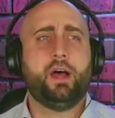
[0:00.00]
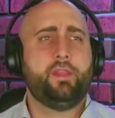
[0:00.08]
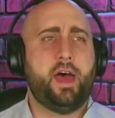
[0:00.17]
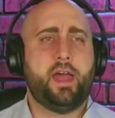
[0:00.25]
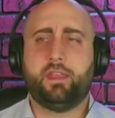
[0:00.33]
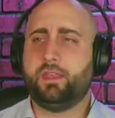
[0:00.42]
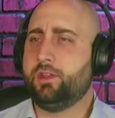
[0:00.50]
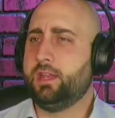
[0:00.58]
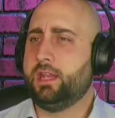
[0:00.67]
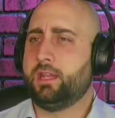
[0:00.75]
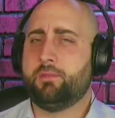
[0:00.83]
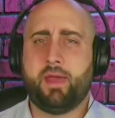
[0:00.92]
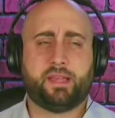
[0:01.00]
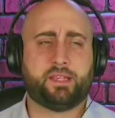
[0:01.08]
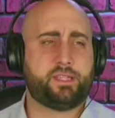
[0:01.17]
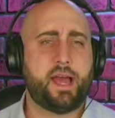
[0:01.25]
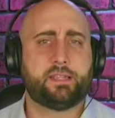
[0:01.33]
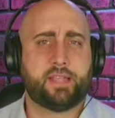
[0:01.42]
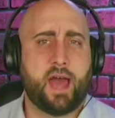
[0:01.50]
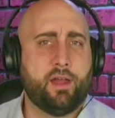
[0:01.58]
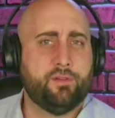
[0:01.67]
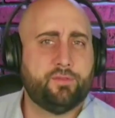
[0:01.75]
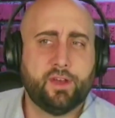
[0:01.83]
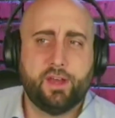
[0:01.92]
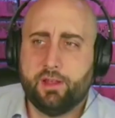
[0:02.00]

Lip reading: that you needed to make sense out of.